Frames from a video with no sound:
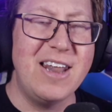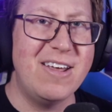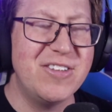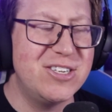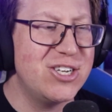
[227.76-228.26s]

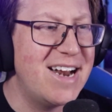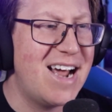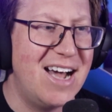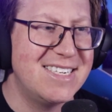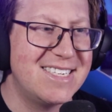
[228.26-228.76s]
love the giant
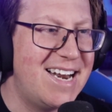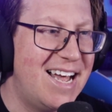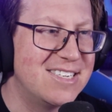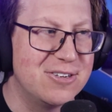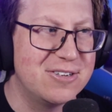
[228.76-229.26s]
eyes that it
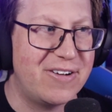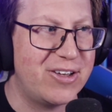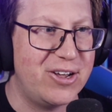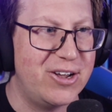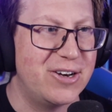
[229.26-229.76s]
has, look very
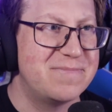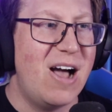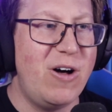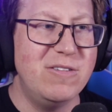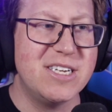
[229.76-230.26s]
cute.
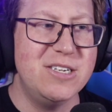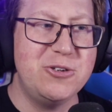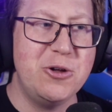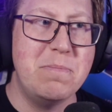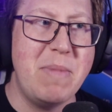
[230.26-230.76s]
Evolves
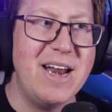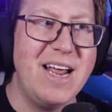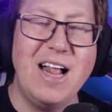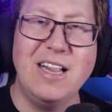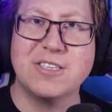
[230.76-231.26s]
into
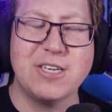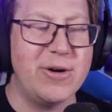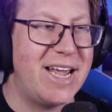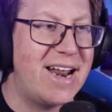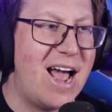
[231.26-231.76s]
Medhull, so
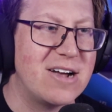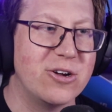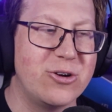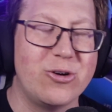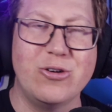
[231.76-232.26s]
again, our
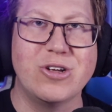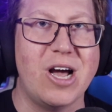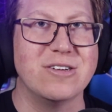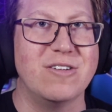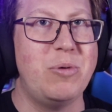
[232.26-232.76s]
cocoon
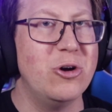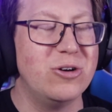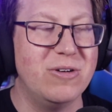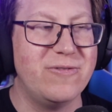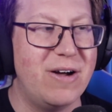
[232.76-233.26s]
kind of
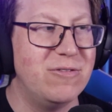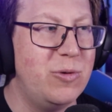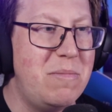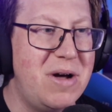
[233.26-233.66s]
Pokemon for our Route 1